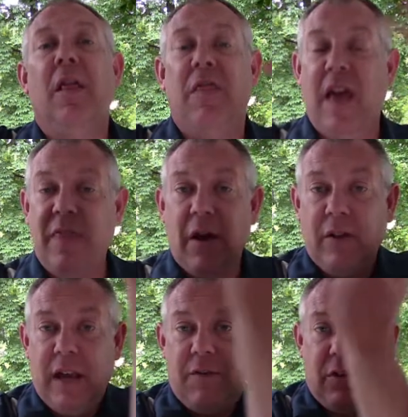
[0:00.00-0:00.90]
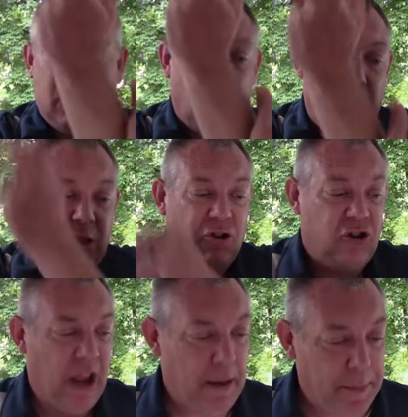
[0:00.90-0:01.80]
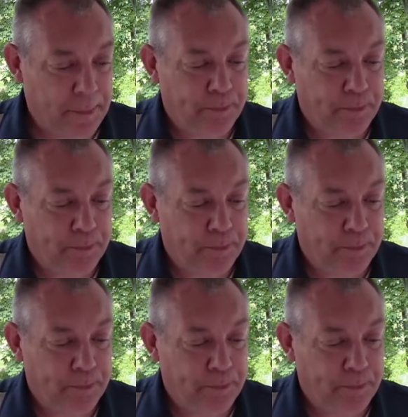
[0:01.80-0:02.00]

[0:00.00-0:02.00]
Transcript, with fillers: then they'll give it the right shape.